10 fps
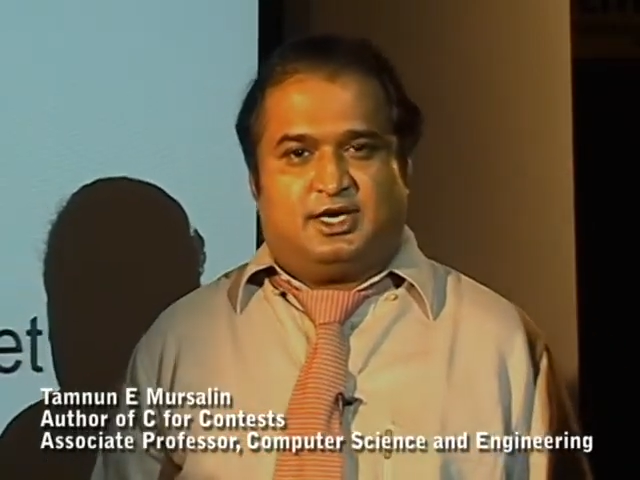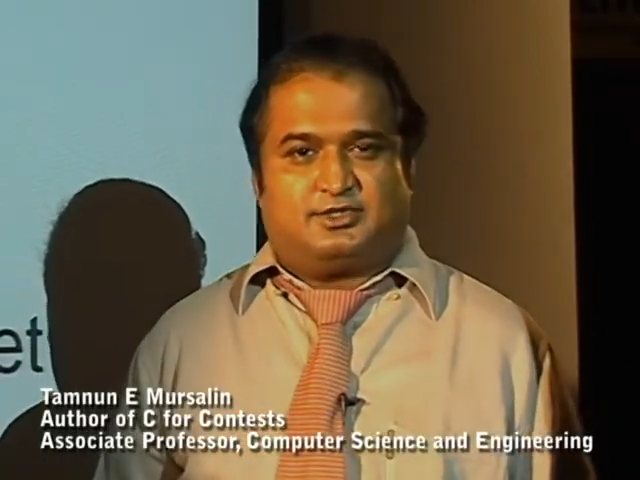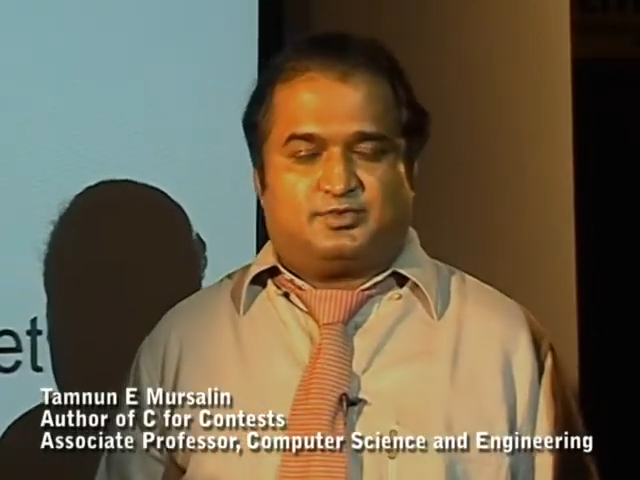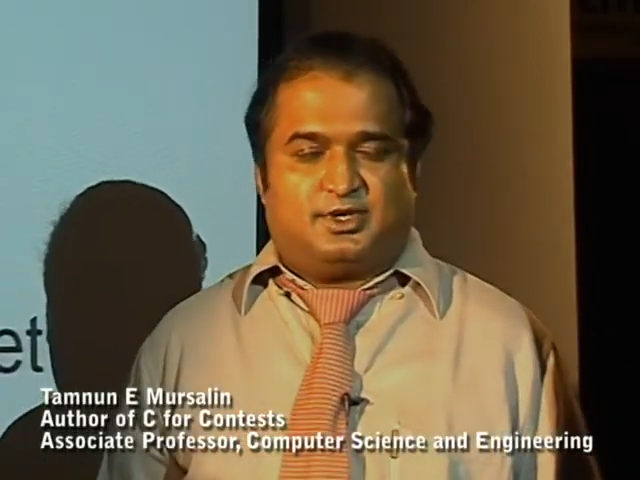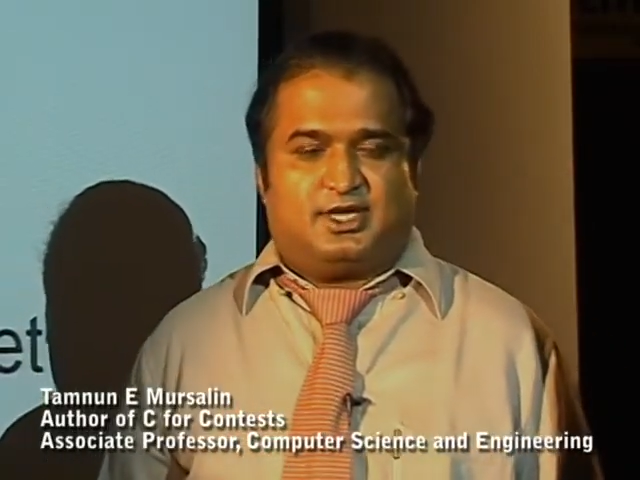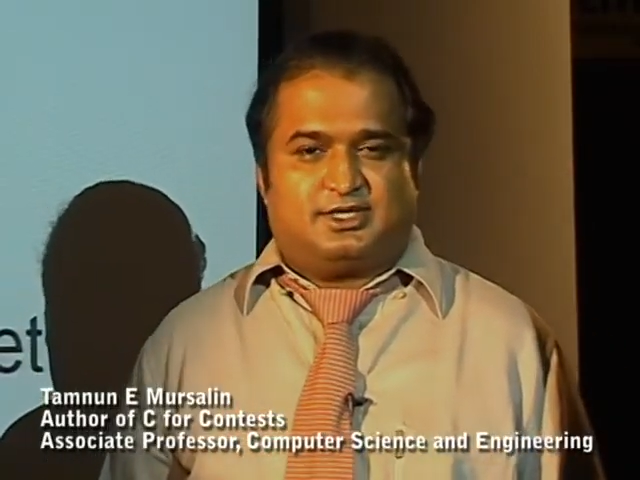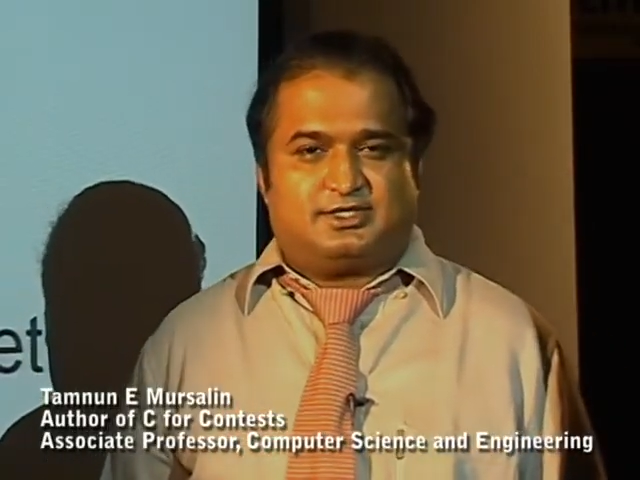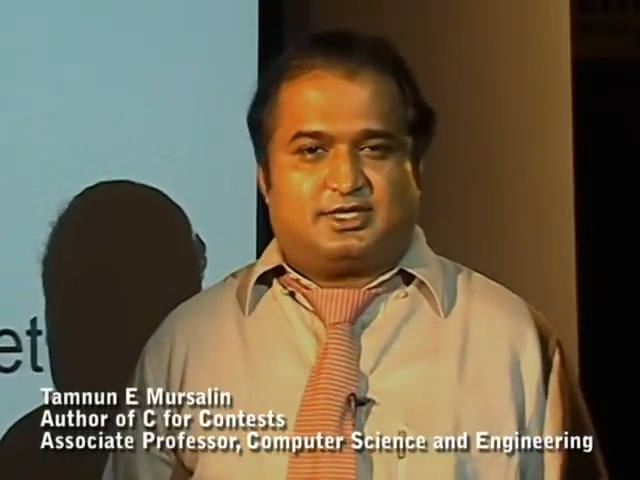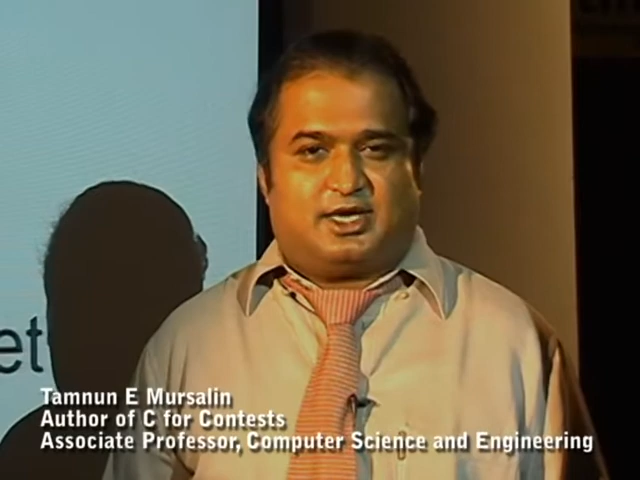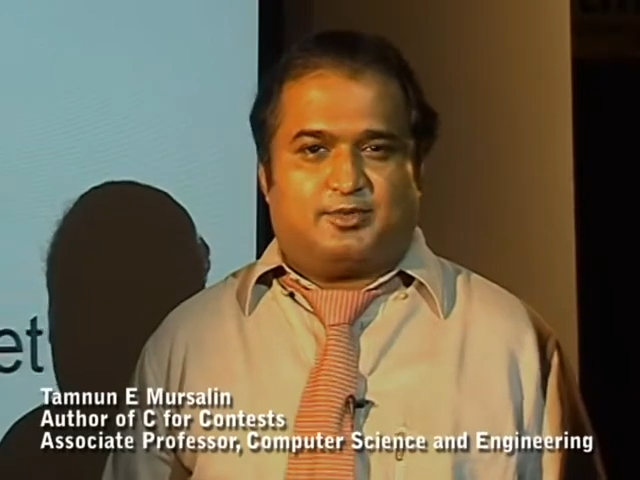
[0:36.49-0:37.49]
as well
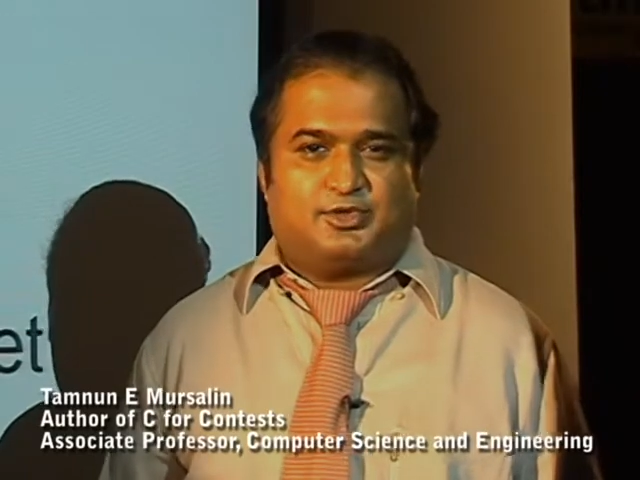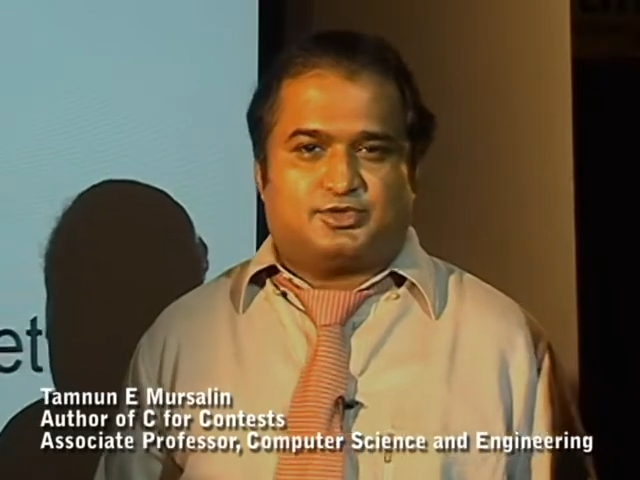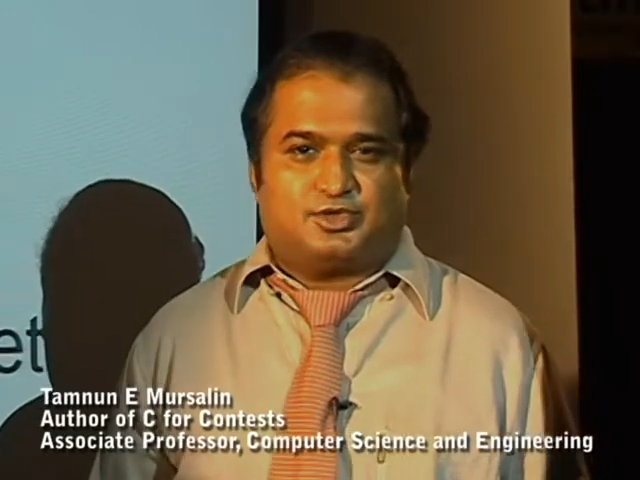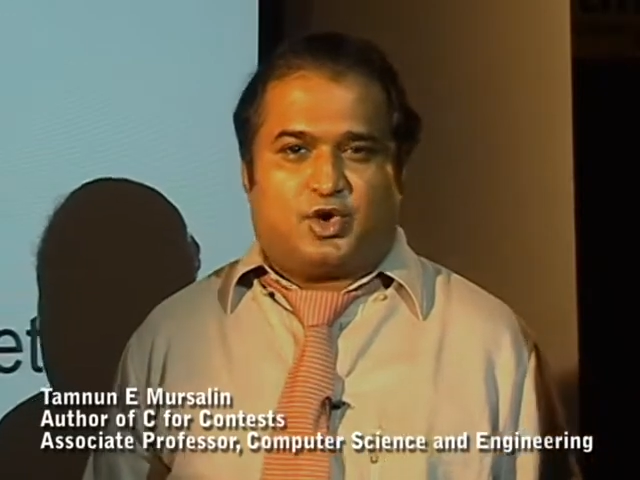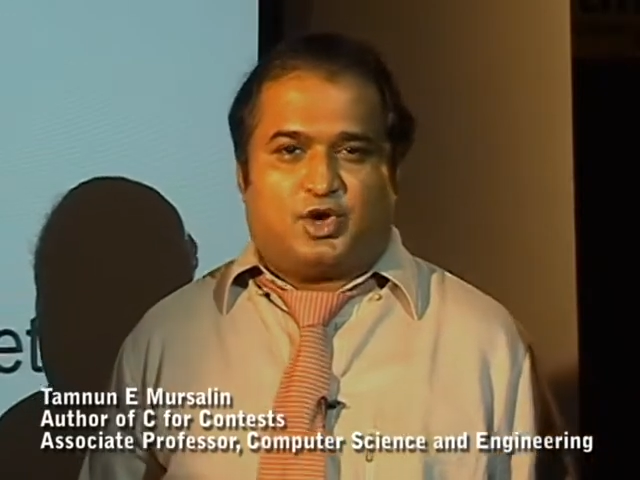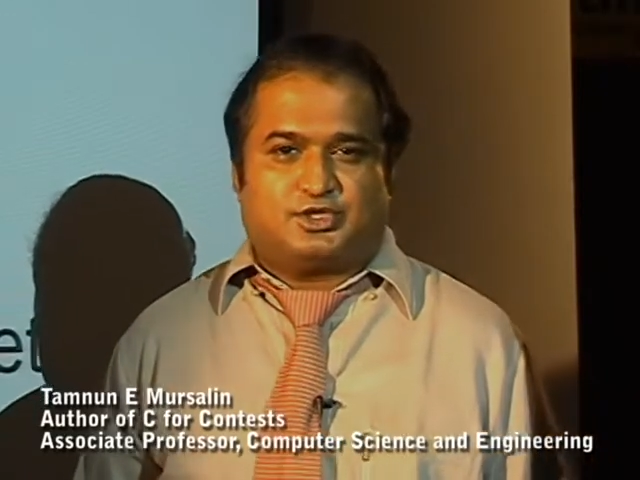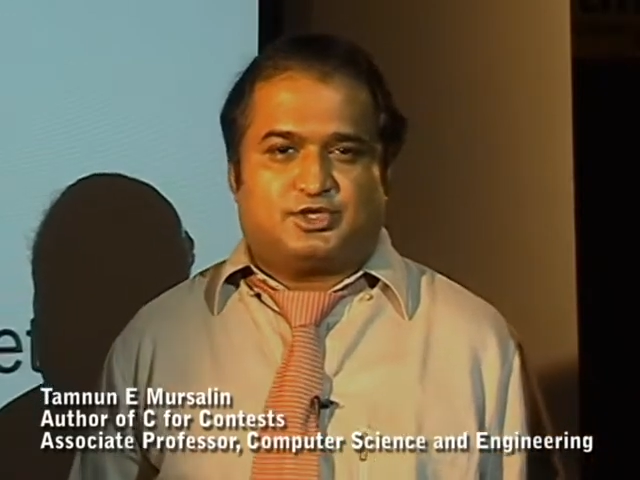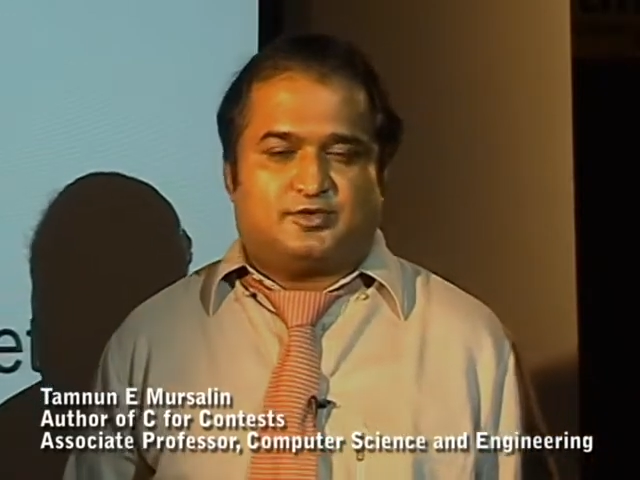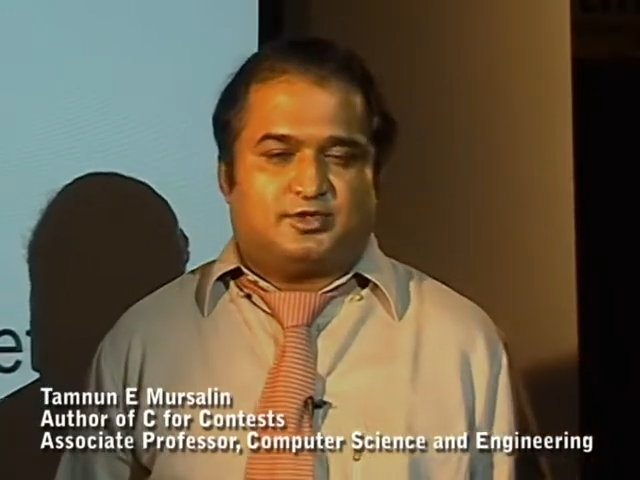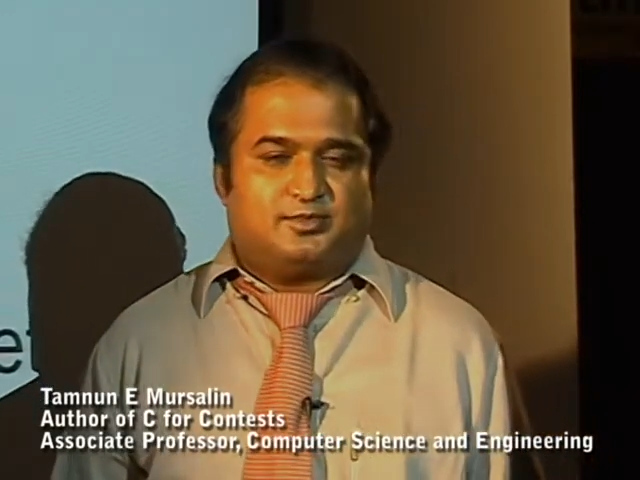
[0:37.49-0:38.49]
as I am also the author of